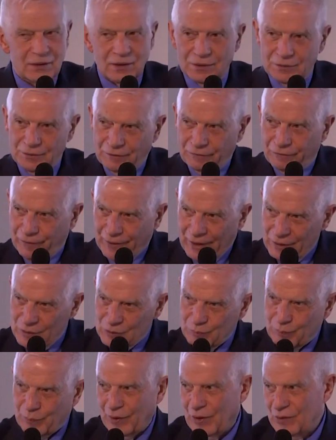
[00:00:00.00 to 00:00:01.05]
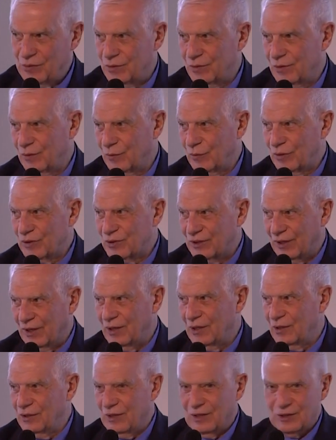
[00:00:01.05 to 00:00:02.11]
and the French president was
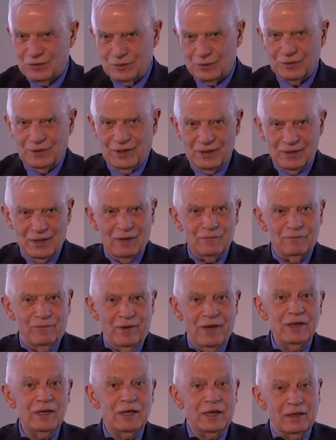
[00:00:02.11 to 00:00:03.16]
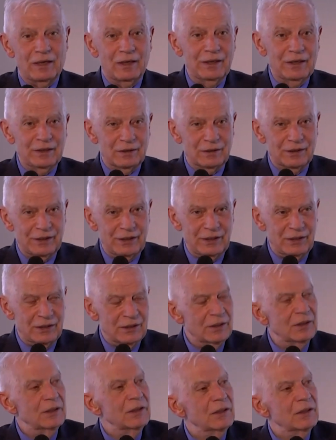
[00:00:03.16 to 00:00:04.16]
saying yesterday that very clearly,